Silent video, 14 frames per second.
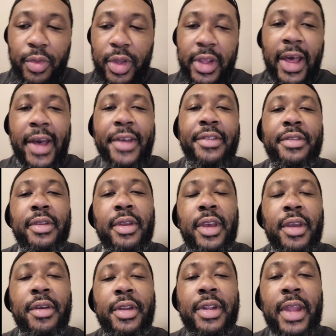Realize
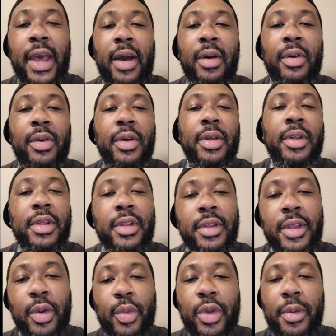here and now
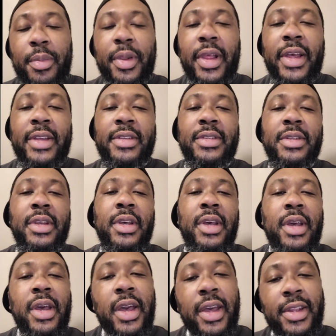that we are blessed
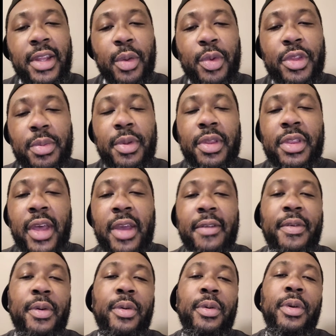and that we should be
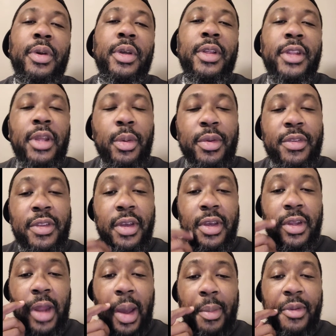thankful that we still
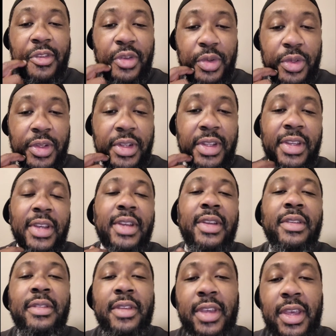get an opportunity
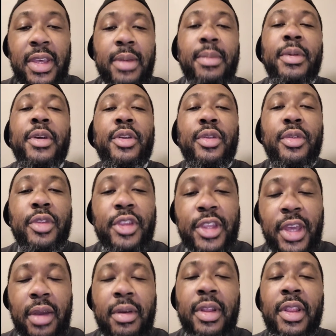to keep
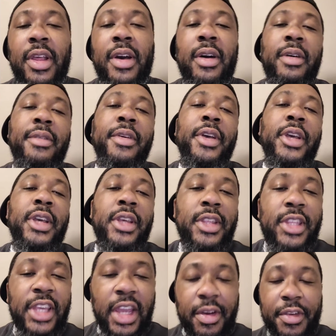sharing love,
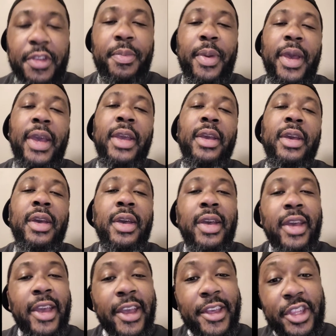sharing respect,
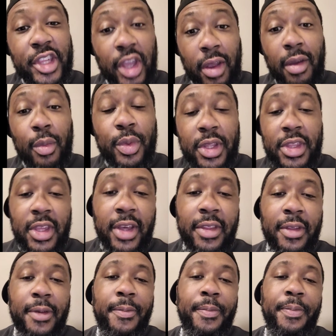and sharing with each
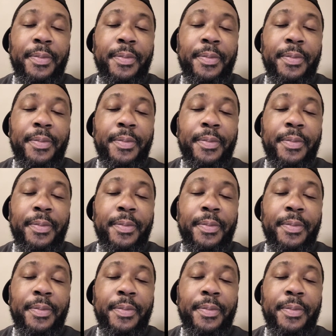other.